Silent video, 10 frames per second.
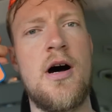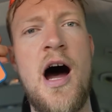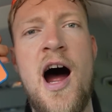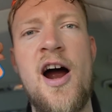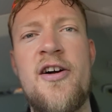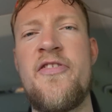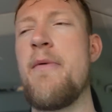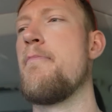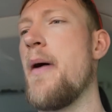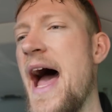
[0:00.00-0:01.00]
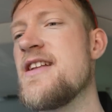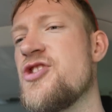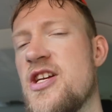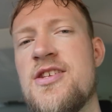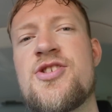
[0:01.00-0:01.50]
are the
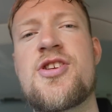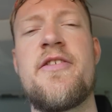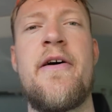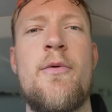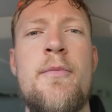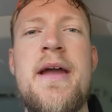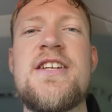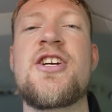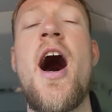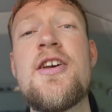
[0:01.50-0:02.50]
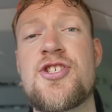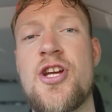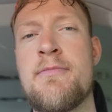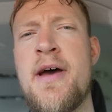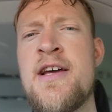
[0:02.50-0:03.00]
badges that were made
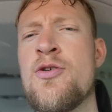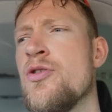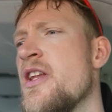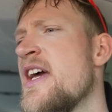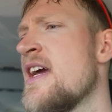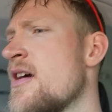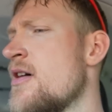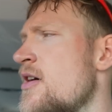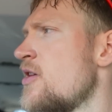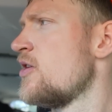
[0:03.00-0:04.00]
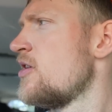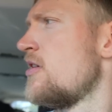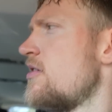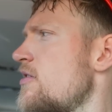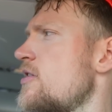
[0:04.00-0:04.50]
custom in only, I
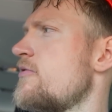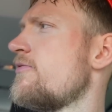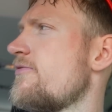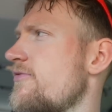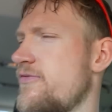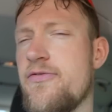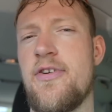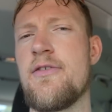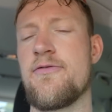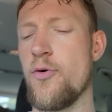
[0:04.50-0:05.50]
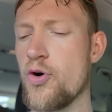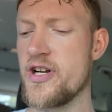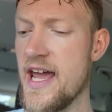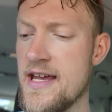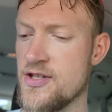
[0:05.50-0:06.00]
think, 4
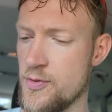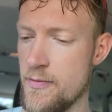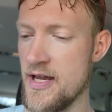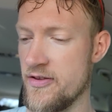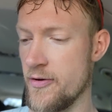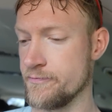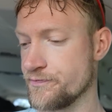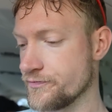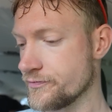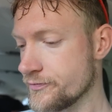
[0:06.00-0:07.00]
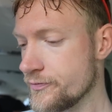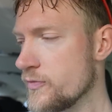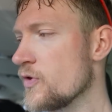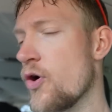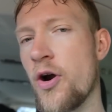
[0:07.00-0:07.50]
days we made them,
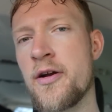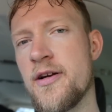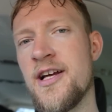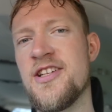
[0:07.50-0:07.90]
or at